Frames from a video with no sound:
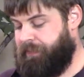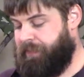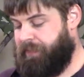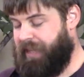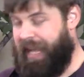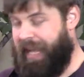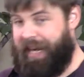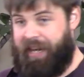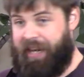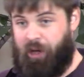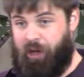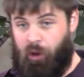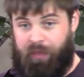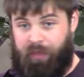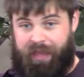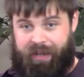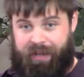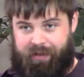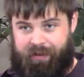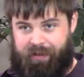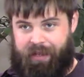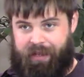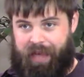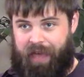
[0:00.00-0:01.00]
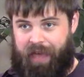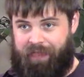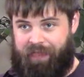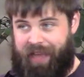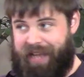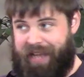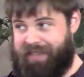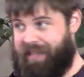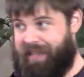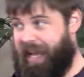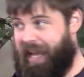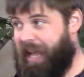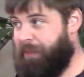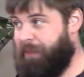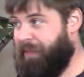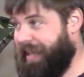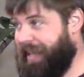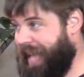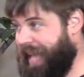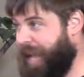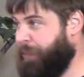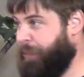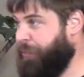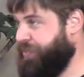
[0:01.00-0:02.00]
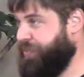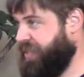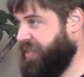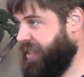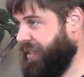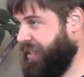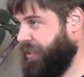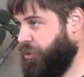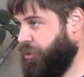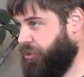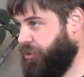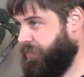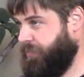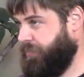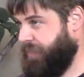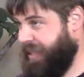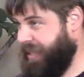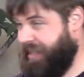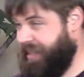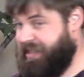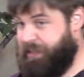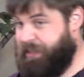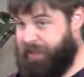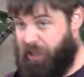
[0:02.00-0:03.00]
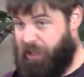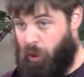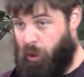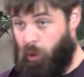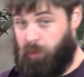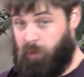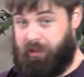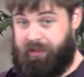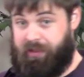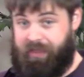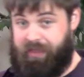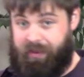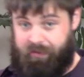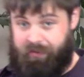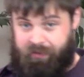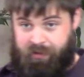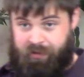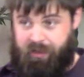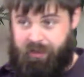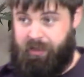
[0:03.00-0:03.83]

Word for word: And I know that at that time, like Abram's going to get to be older than